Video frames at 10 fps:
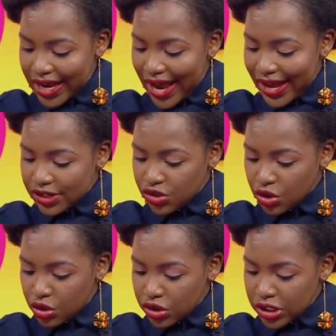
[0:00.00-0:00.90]
And
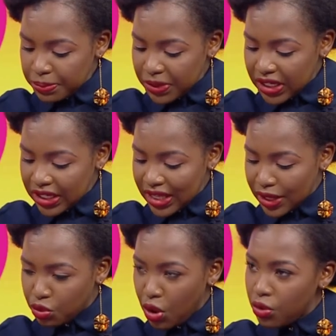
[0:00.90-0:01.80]
so typically
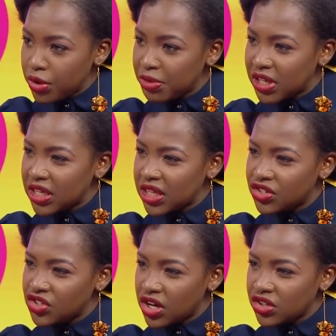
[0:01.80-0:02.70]
then, what would be the
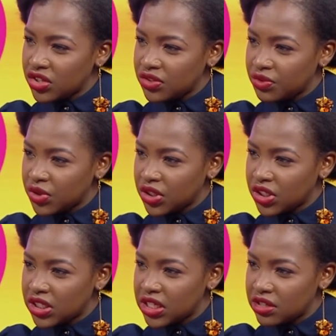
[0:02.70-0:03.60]
charges for a
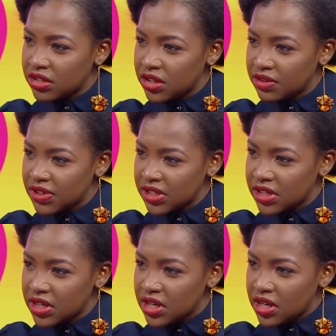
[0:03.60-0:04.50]
good nail service
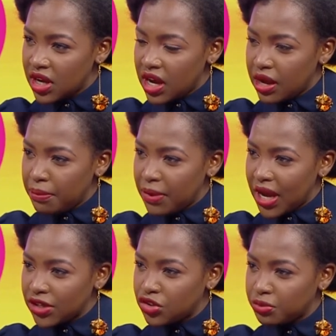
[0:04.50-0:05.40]

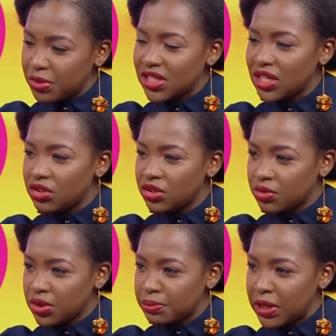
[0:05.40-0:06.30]
at your place? I know it
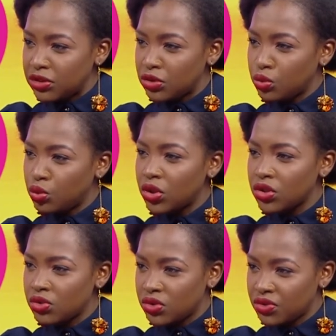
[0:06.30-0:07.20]
would depend on
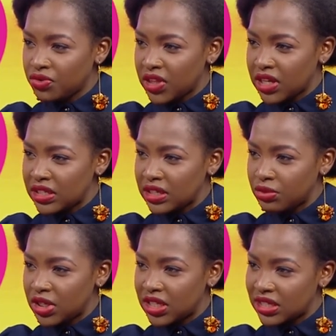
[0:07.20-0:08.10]
what sort of thing
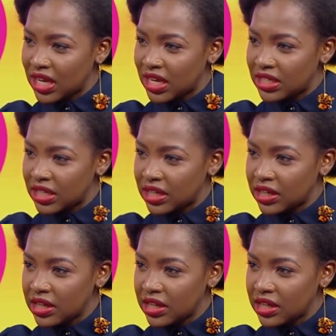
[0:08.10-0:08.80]
someone is getting.